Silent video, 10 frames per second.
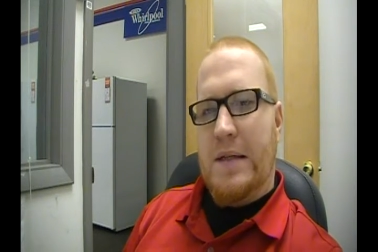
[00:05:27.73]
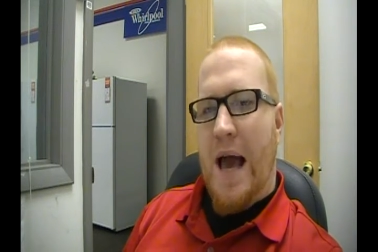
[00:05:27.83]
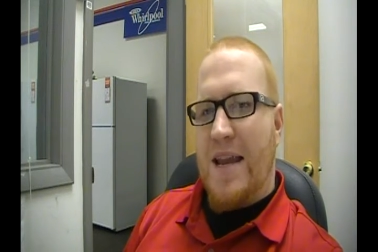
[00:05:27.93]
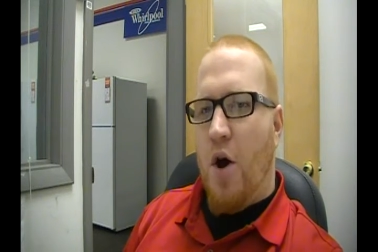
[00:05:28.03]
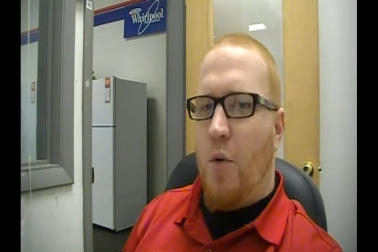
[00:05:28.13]

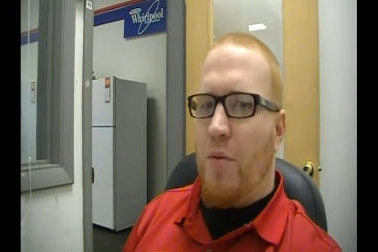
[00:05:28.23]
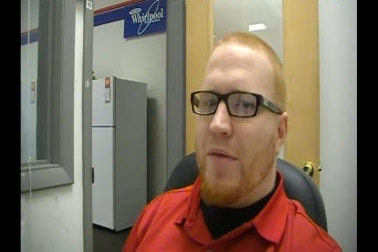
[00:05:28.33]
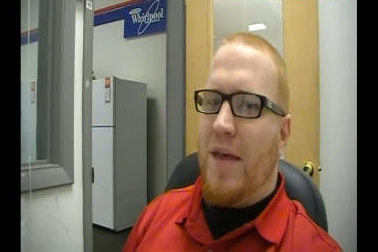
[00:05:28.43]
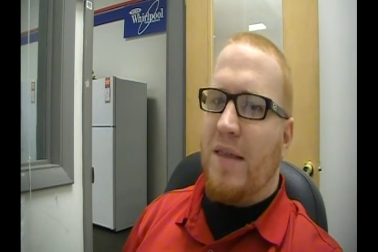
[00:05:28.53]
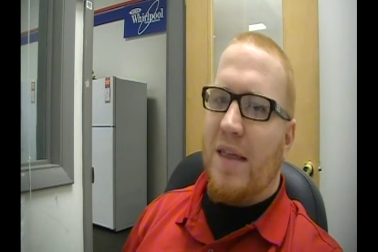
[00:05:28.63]
I don't
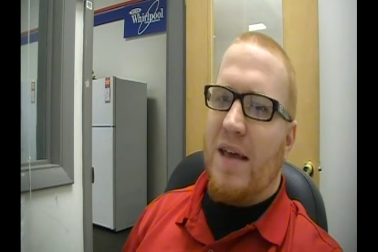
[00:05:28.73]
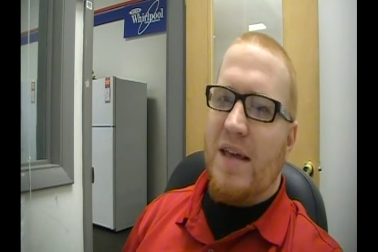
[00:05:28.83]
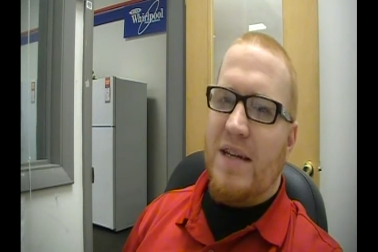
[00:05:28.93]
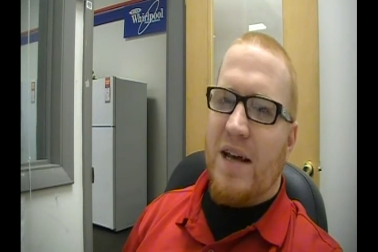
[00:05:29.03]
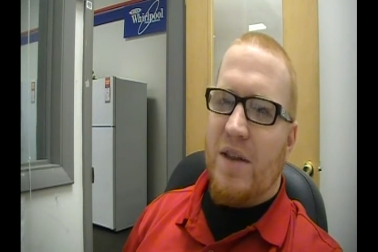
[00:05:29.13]
think that
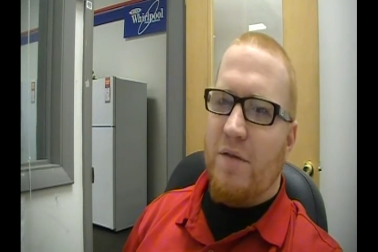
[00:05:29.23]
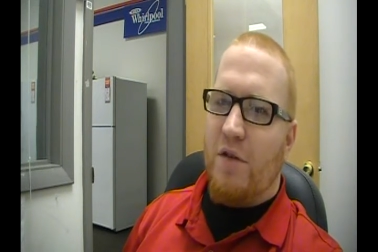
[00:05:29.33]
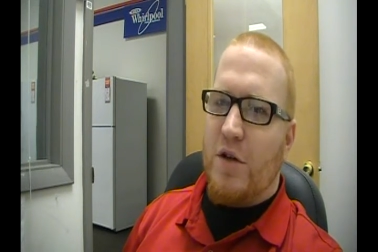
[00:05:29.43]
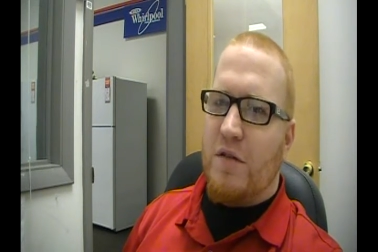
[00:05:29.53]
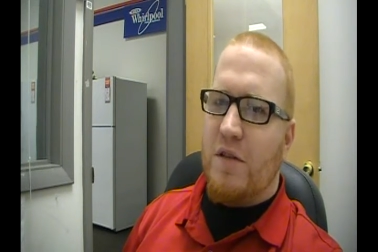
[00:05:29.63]
he's on the
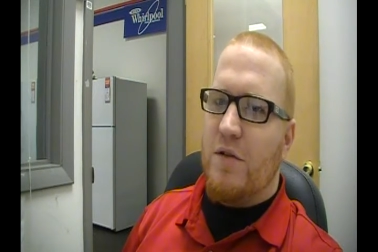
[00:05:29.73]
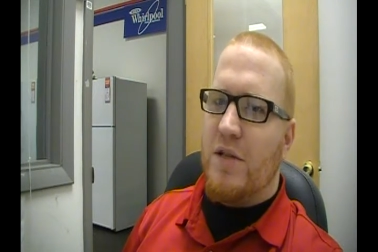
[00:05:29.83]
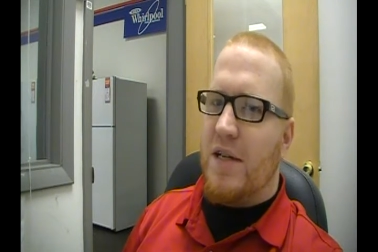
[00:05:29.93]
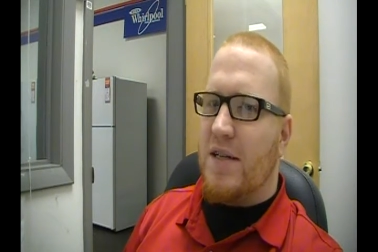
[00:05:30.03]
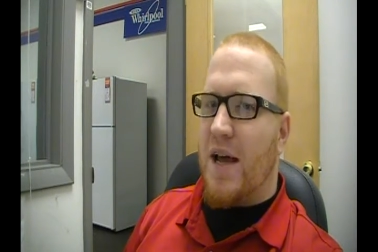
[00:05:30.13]
verge of
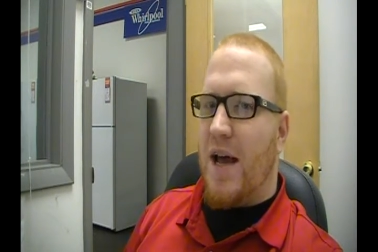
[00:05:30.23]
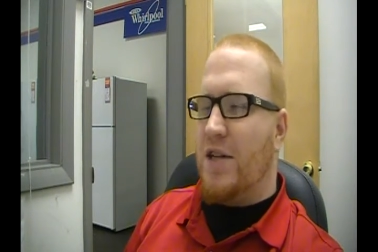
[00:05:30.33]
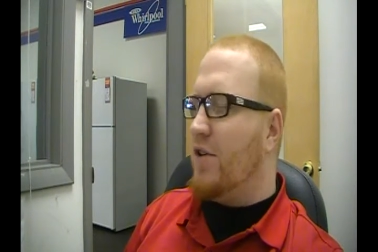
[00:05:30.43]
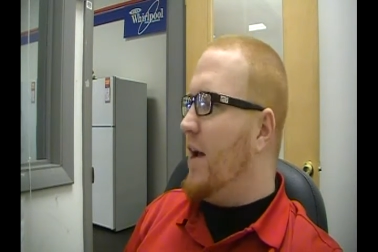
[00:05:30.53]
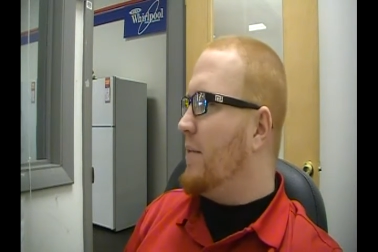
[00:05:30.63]
losing his
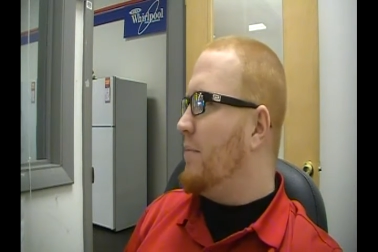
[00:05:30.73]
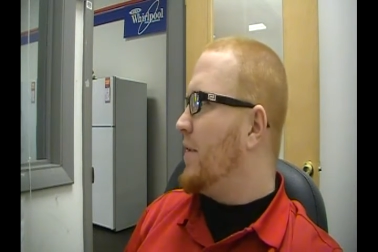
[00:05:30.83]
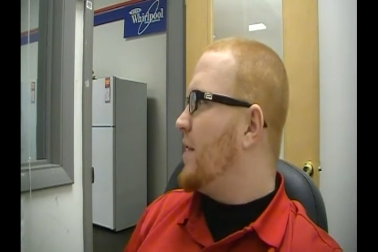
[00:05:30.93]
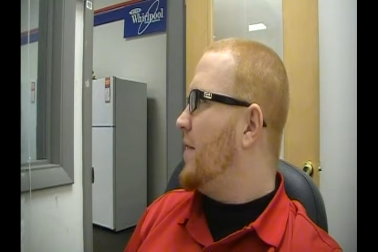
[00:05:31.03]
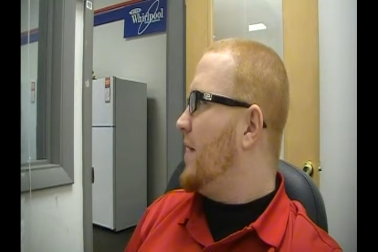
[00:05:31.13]
contract.
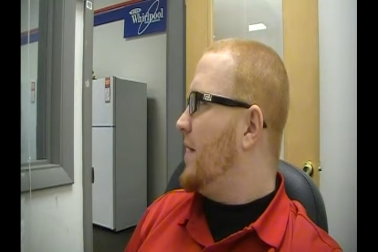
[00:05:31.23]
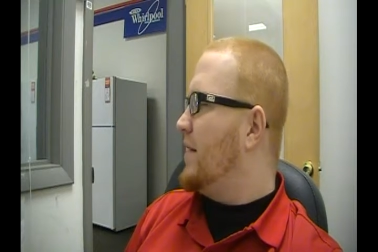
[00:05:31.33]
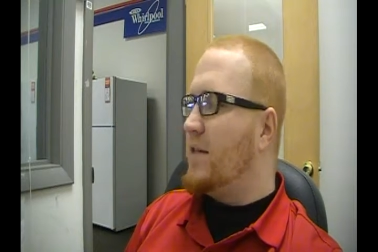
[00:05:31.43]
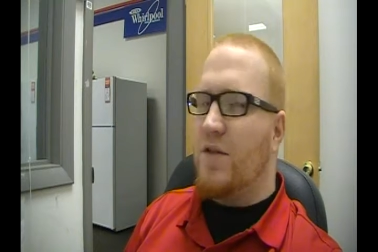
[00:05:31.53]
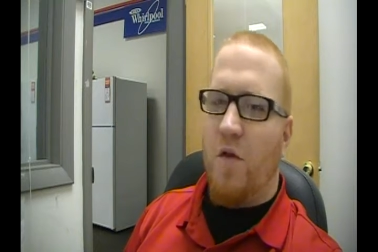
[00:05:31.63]
But the thing
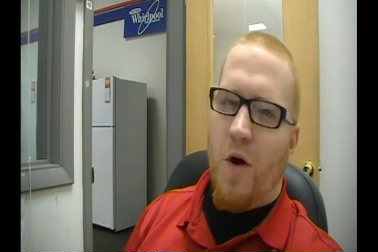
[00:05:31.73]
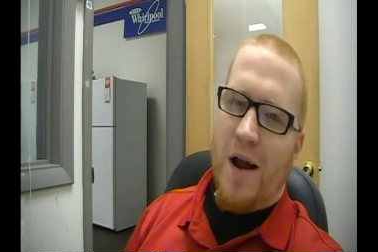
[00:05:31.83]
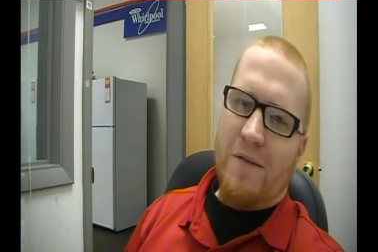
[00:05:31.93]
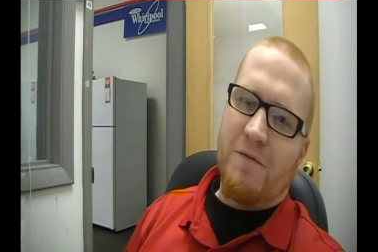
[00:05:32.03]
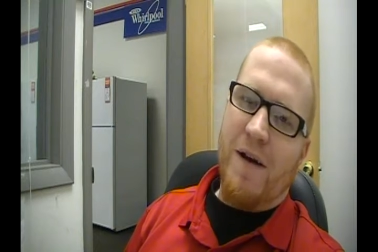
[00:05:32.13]
is, is four
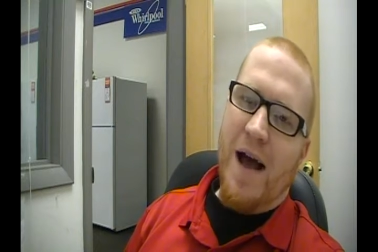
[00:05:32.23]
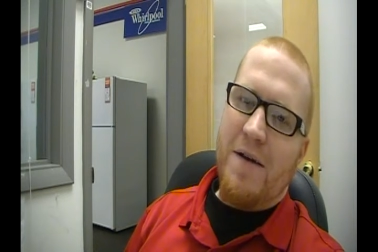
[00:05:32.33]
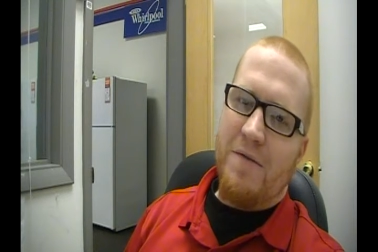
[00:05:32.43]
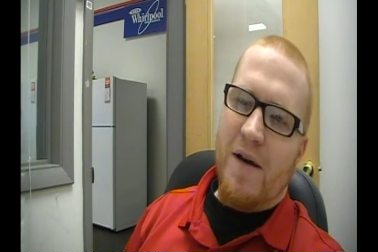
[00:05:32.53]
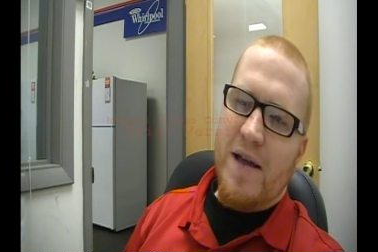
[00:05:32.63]
out of
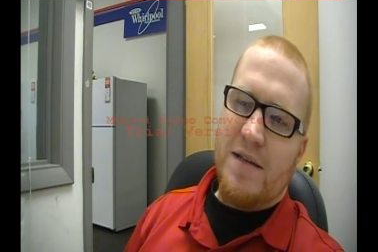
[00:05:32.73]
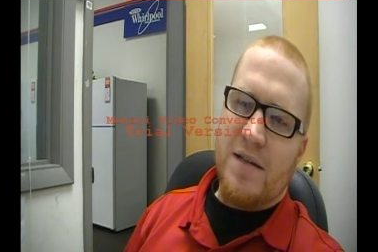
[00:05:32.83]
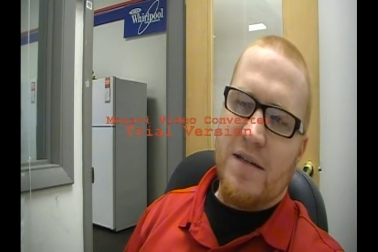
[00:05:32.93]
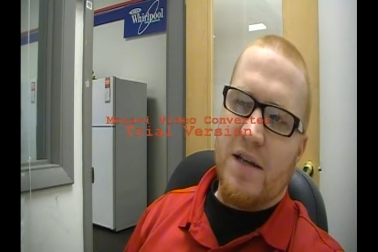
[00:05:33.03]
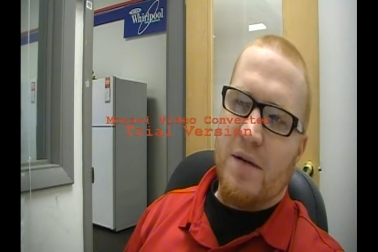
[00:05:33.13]
five fights
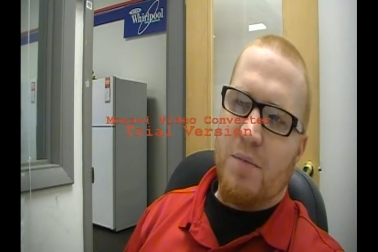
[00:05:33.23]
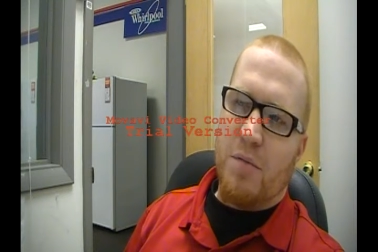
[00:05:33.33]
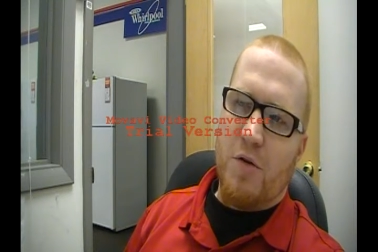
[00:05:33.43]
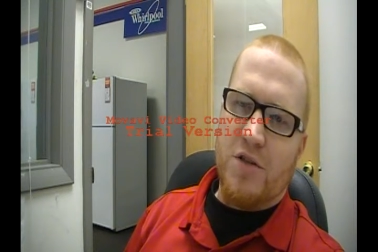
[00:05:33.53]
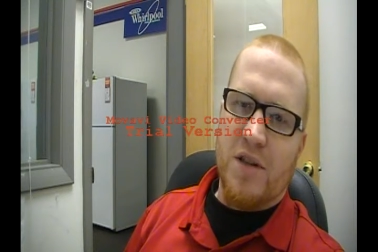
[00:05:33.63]
in a
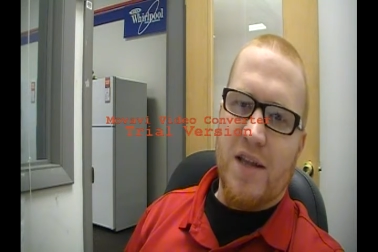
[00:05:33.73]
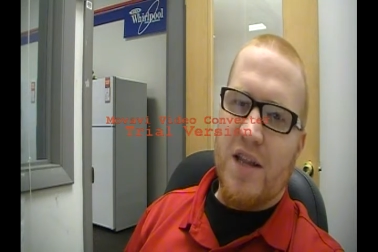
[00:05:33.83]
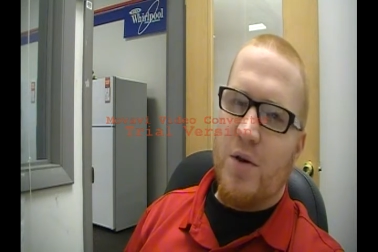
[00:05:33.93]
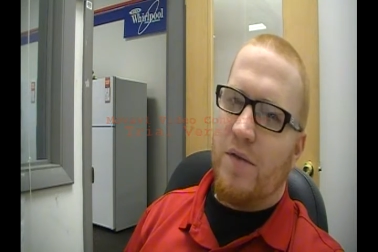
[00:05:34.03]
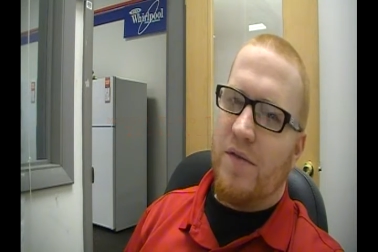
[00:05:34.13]
promotion like
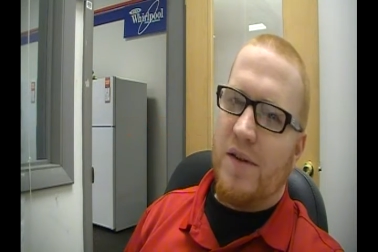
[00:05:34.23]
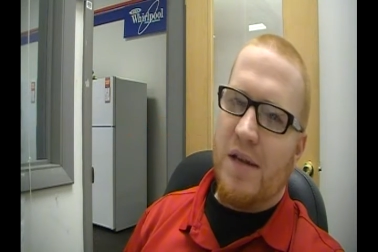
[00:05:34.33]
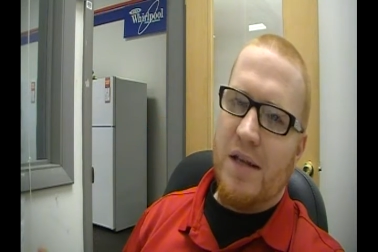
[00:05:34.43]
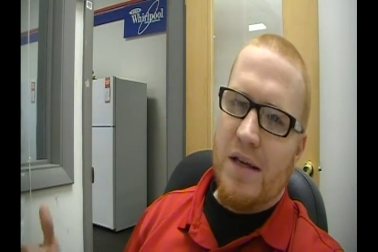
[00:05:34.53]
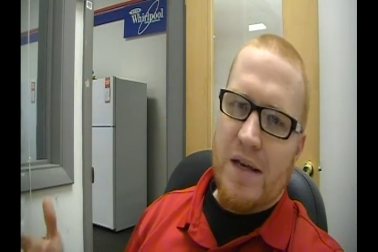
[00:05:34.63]
the
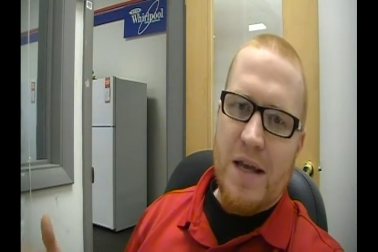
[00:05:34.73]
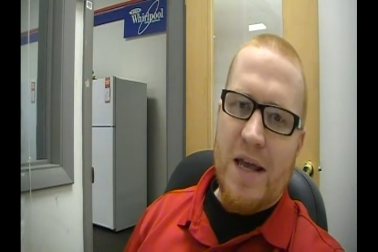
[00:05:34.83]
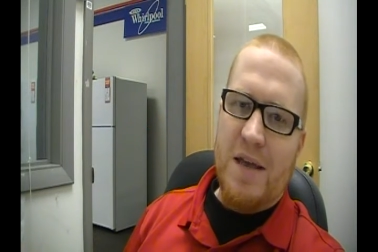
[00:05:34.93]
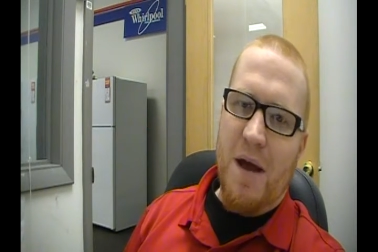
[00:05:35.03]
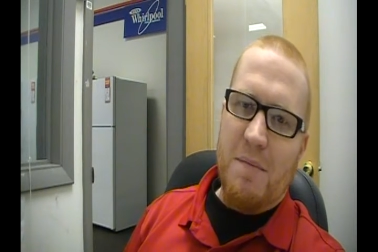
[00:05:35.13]
UFC,
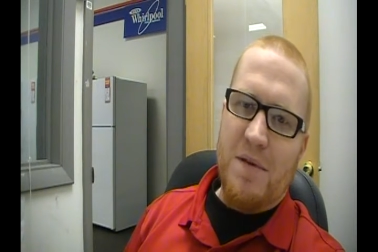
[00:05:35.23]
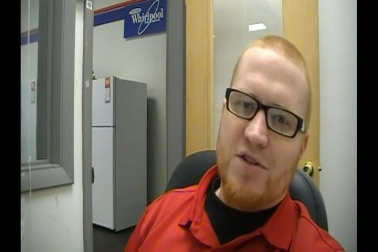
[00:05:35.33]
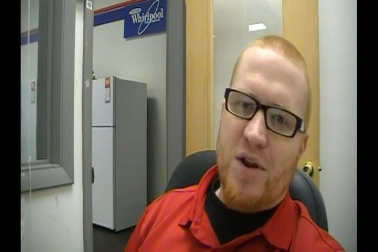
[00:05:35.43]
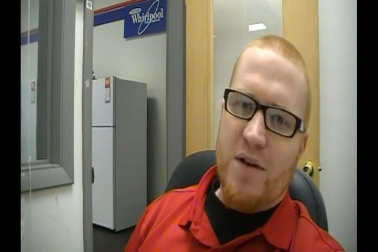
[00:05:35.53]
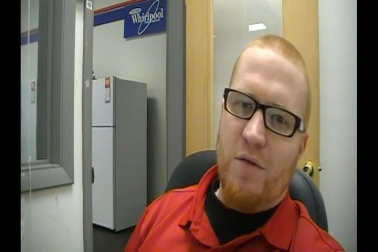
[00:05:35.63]
he might be
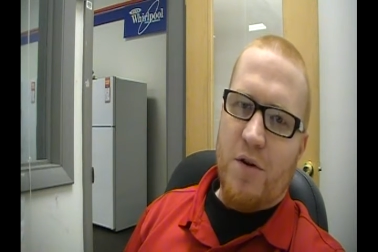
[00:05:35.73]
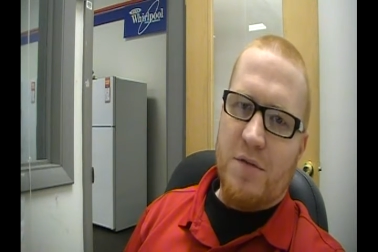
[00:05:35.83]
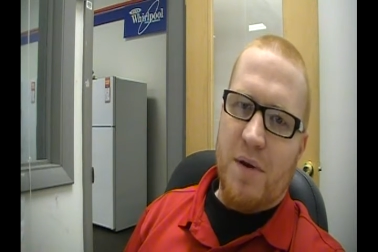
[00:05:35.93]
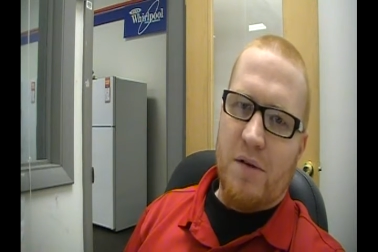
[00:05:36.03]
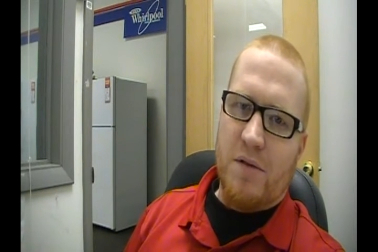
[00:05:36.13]

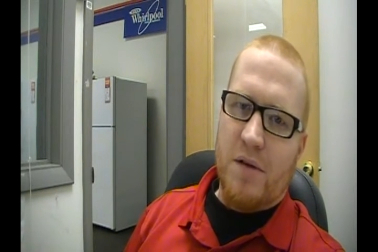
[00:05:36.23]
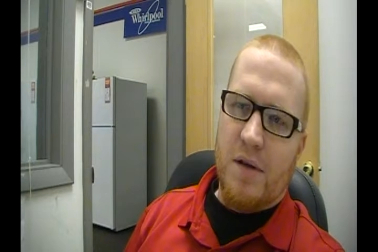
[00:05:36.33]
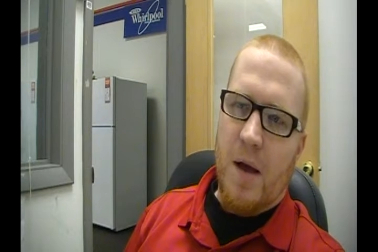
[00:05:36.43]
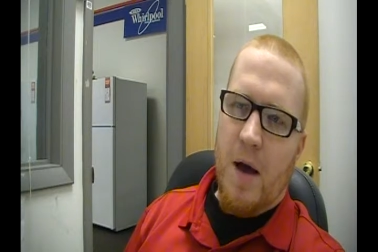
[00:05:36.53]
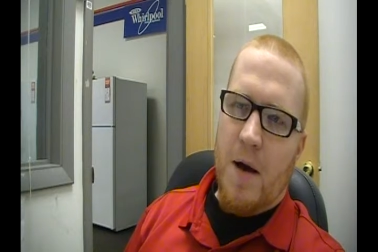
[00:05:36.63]
Strikeforce bound.
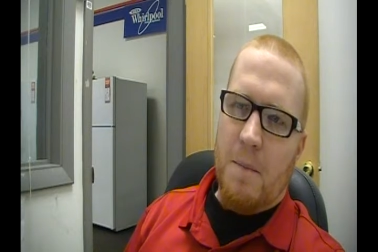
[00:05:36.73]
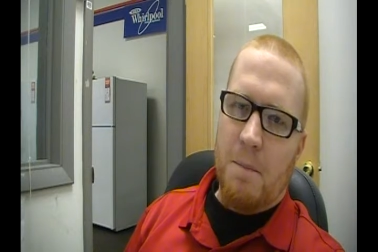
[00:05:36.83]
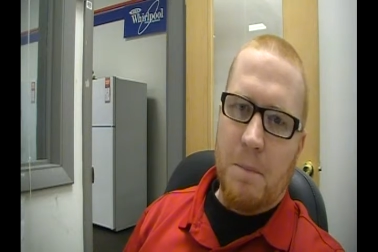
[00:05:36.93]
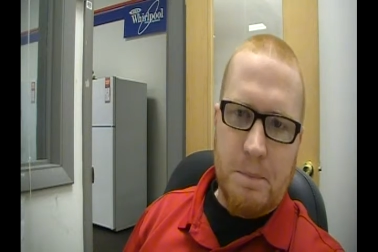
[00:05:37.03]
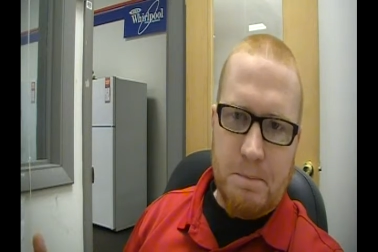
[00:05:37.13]

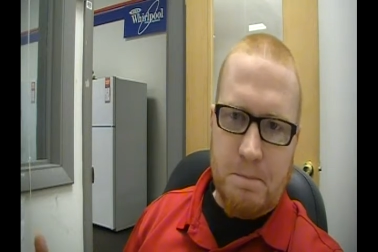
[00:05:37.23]
Um,